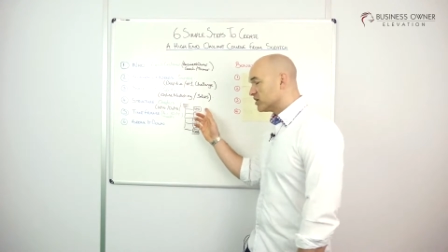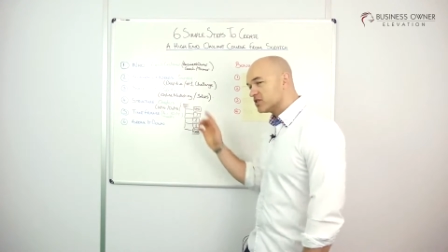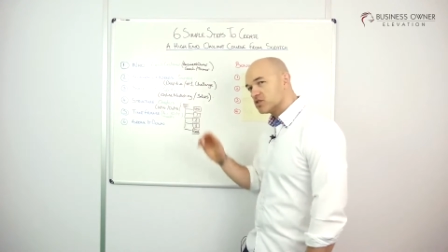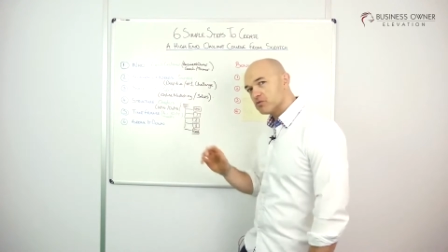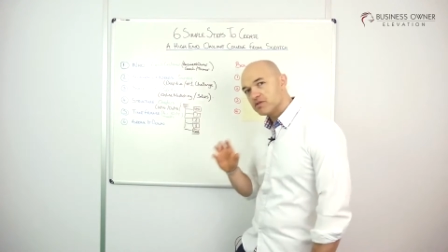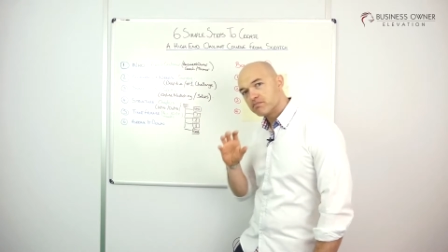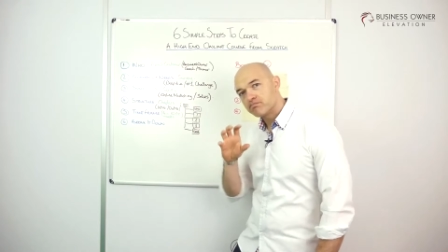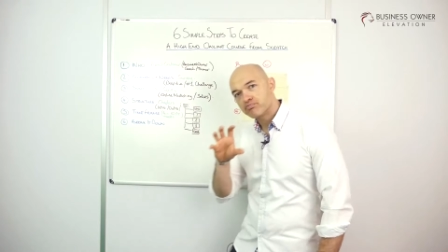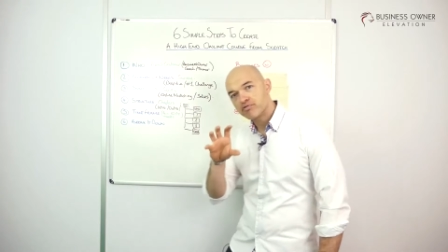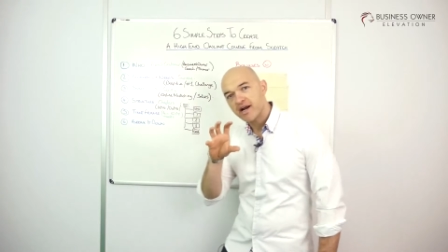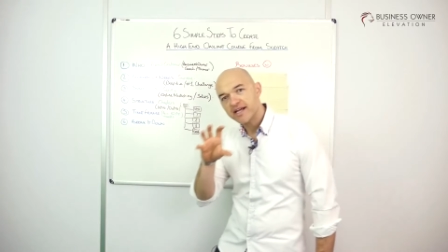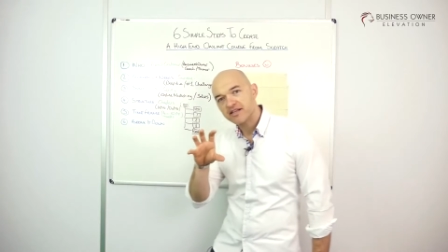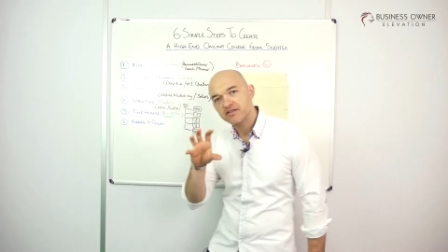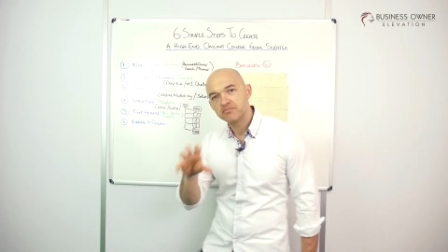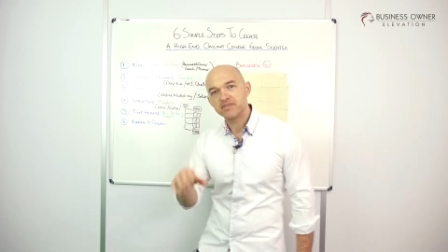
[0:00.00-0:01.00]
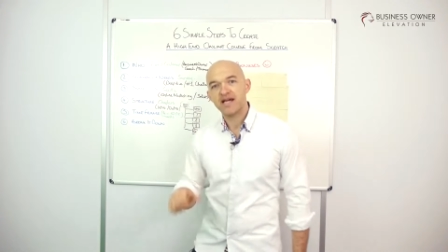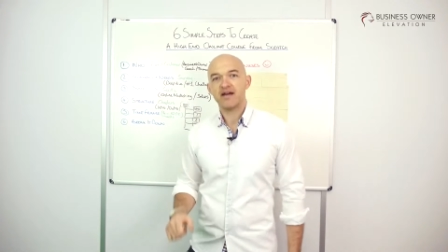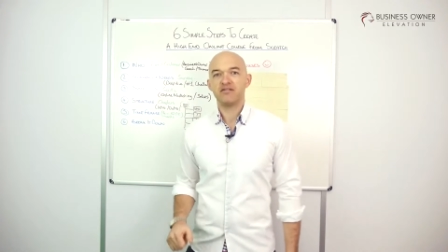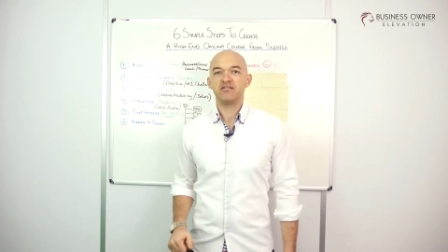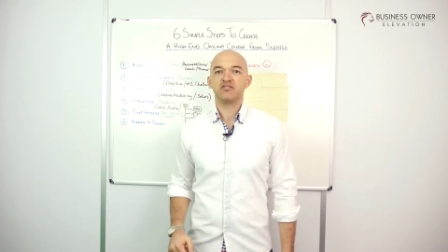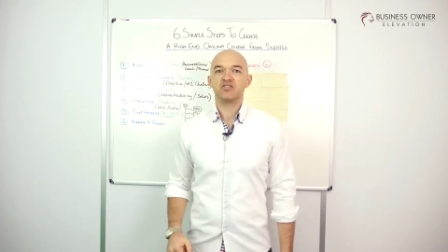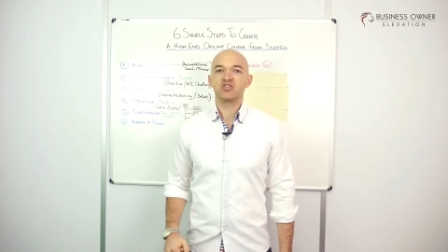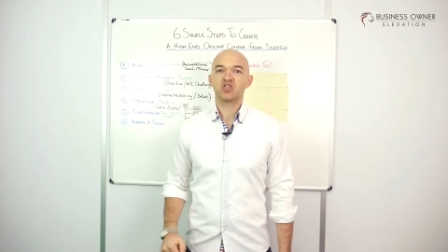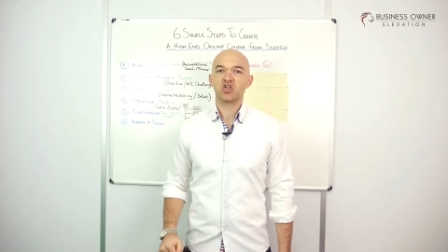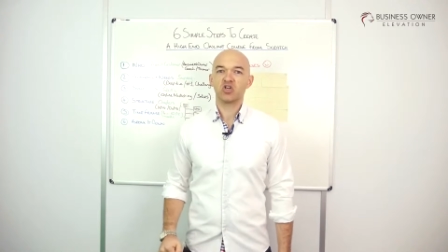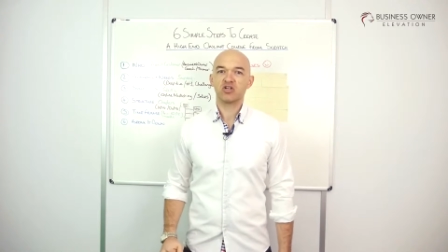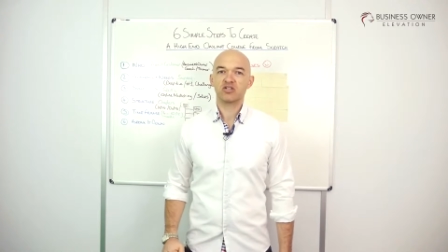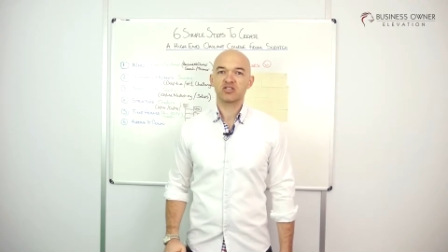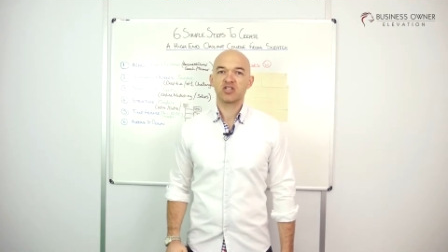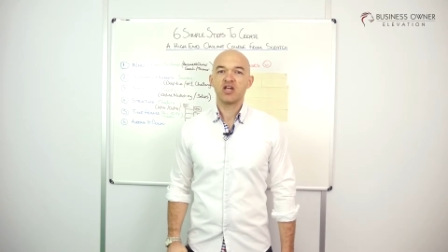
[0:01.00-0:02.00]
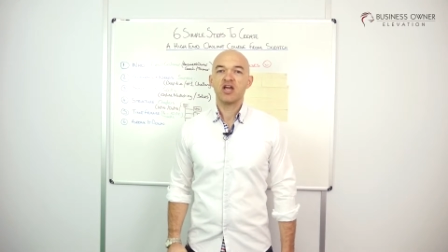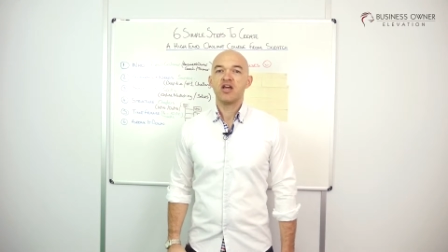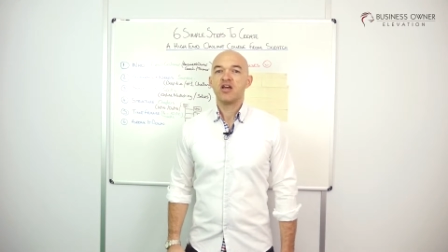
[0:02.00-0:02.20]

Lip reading: to do is break them down into chunks.